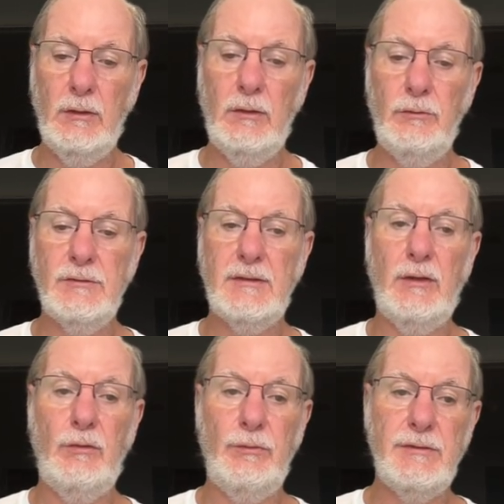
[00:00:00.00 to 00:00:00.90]
the
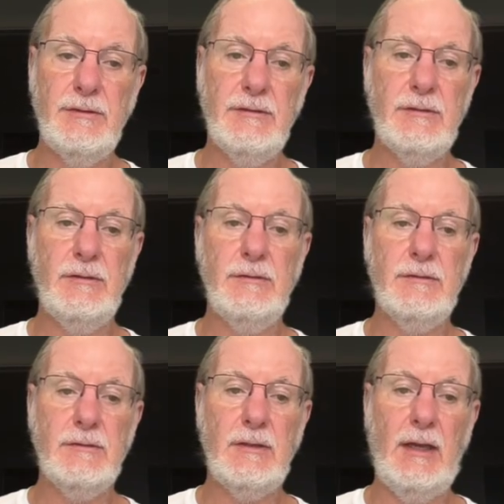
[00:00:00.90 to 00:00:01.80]
center of
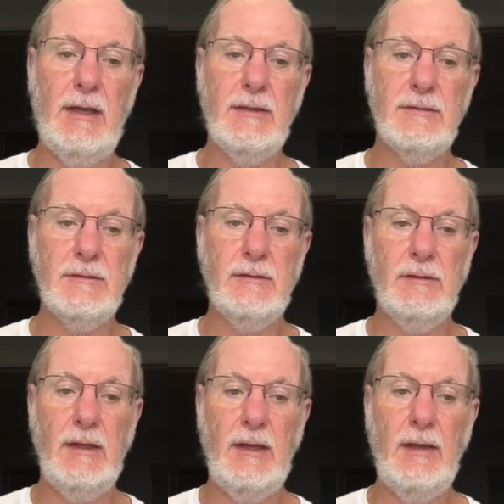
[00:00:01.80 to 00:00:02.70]
resistance as
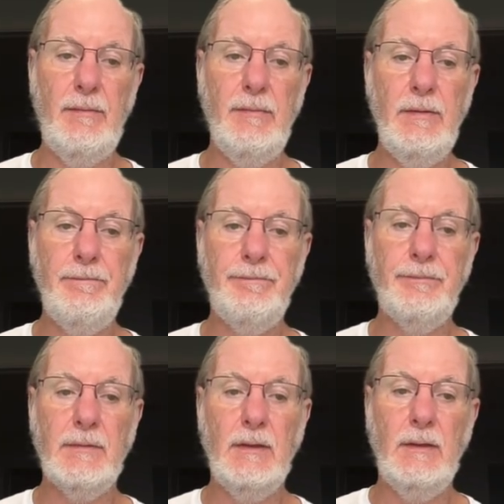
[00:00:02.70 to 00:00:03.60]
M,
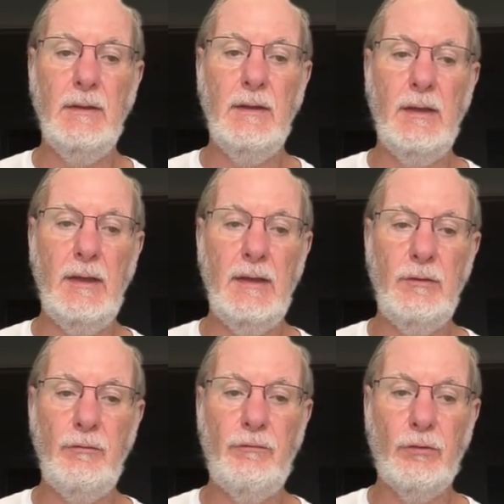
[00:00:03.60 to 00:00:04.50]
and
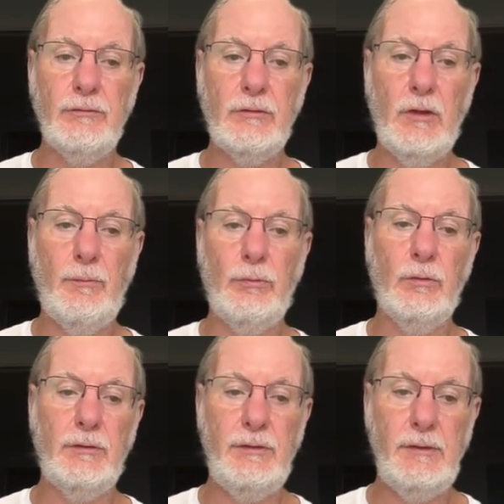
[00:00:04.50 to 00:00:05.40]
the force couple
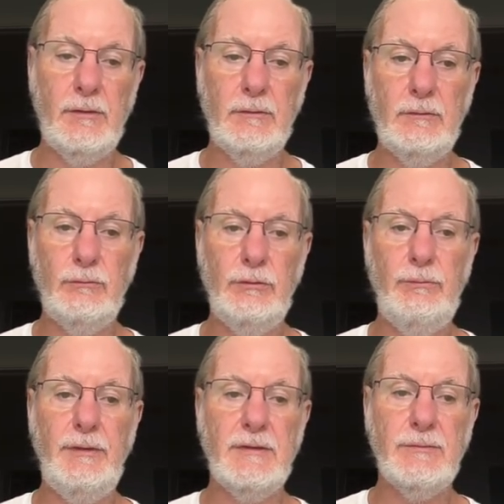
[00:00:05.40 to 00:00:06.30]
here would
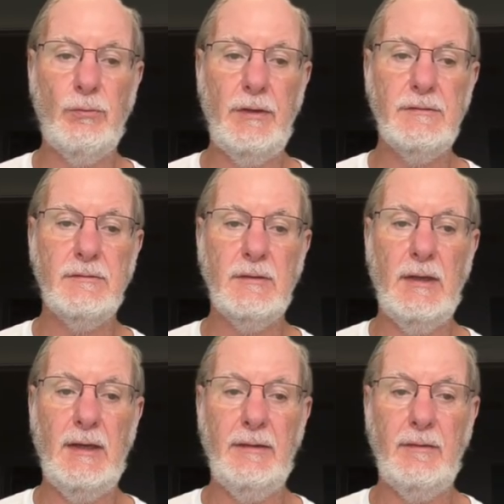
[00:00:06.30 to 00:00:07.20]
be expressed
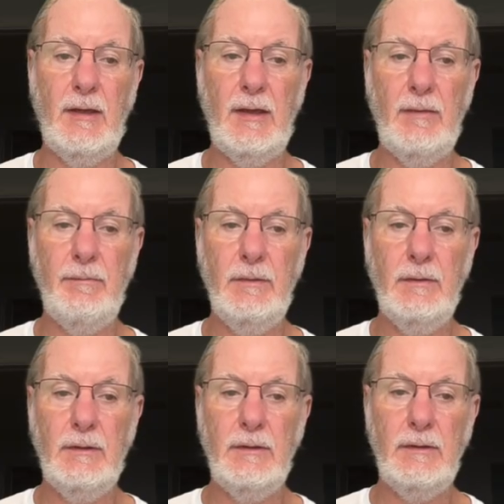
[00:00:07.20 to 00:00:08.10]
at M
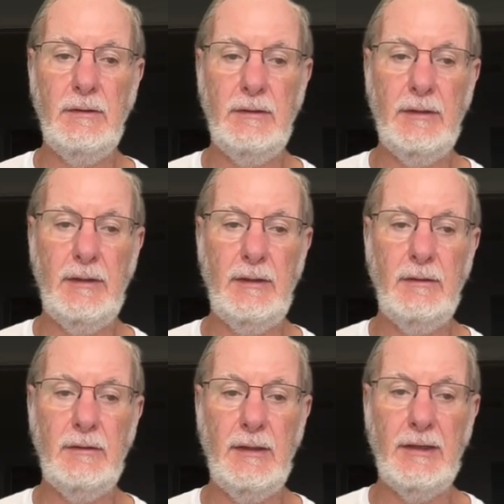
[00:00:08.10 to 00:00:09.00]
in a
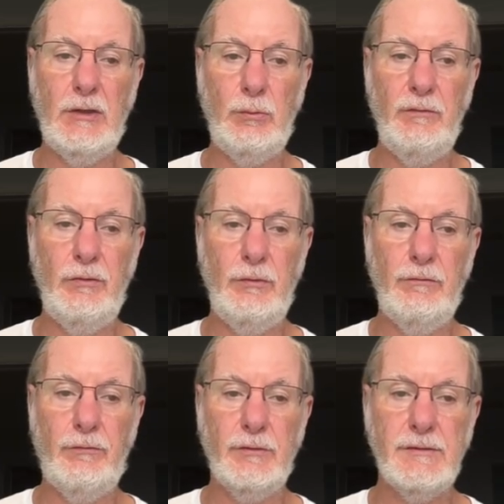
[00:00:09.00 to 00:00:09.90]
equivalent
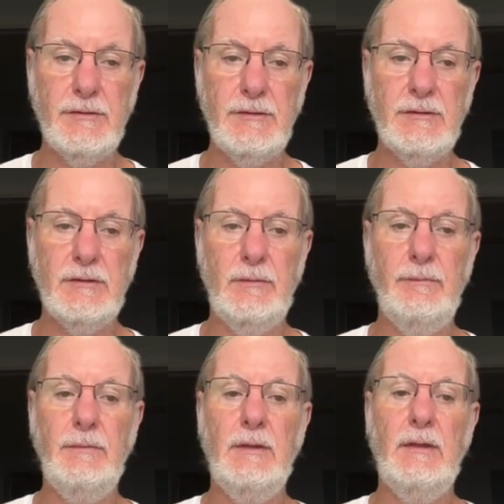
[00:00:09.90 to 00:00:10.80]
force
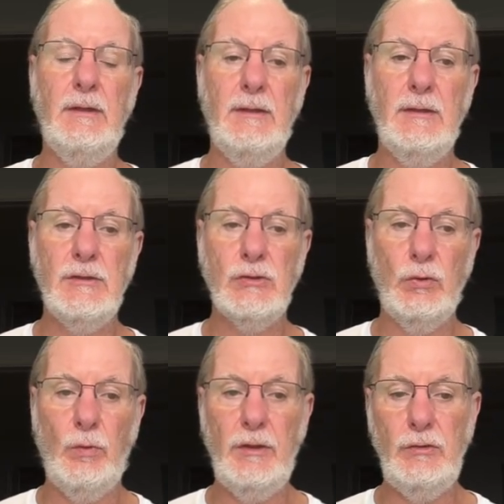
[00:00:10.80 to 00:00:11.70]
system. So
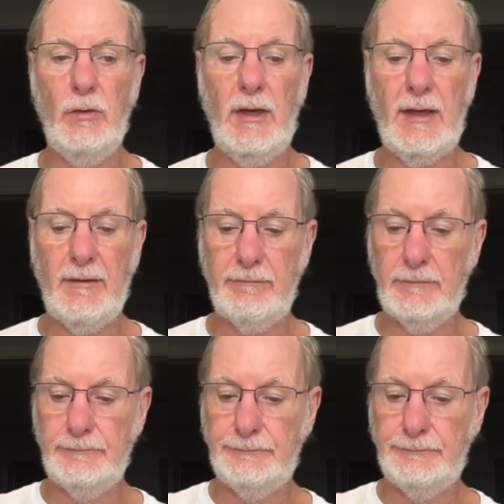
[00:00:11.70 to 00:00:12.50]
when you have